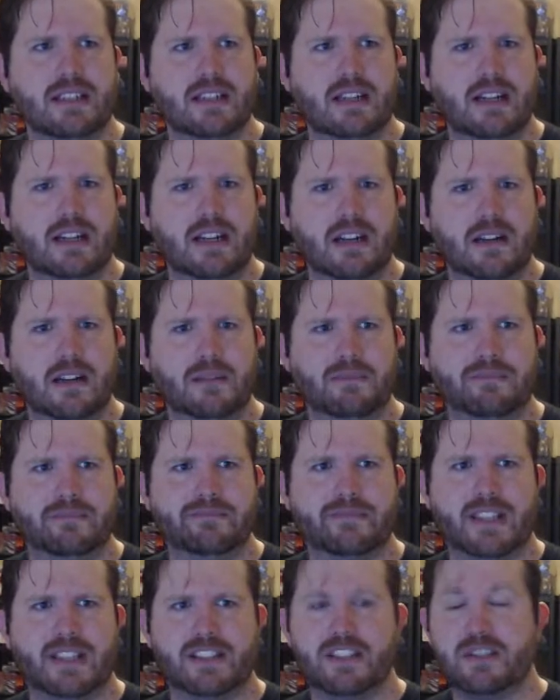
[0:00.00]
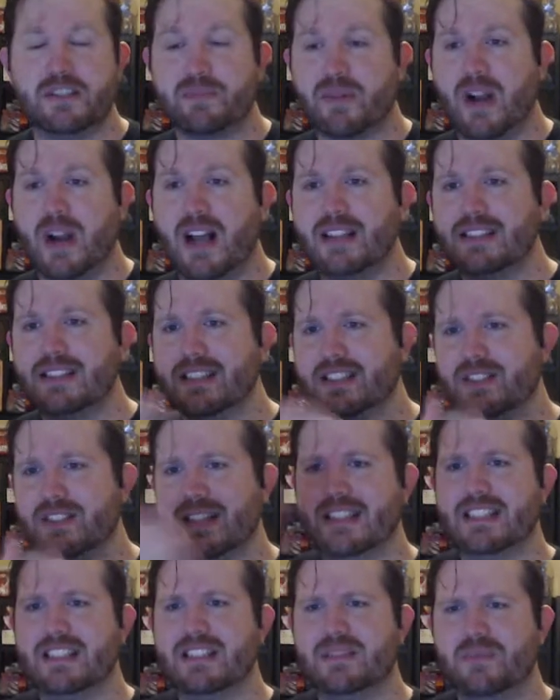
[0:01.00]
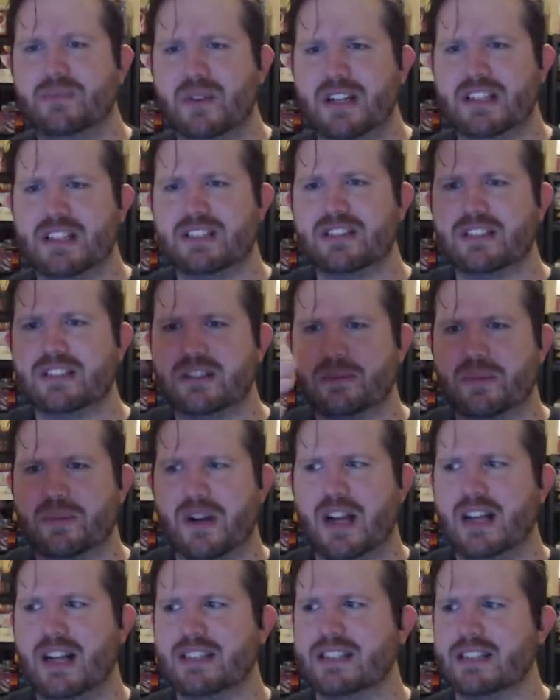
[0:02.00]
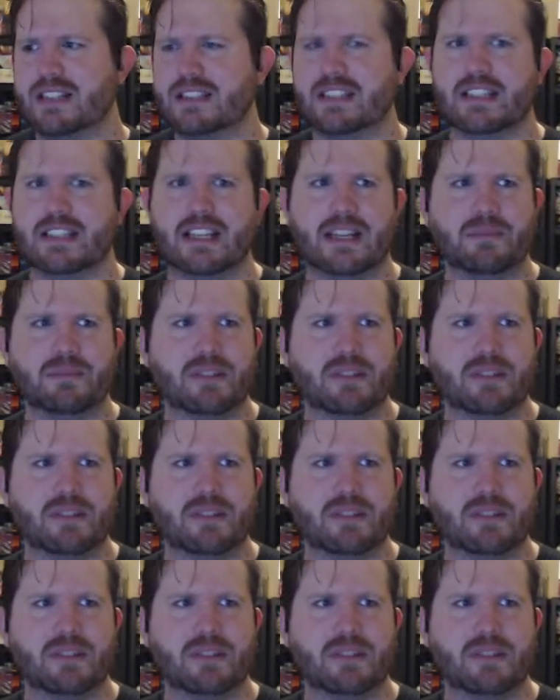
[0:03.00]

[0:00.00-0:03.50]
And just process. At this point, it's just a processing game.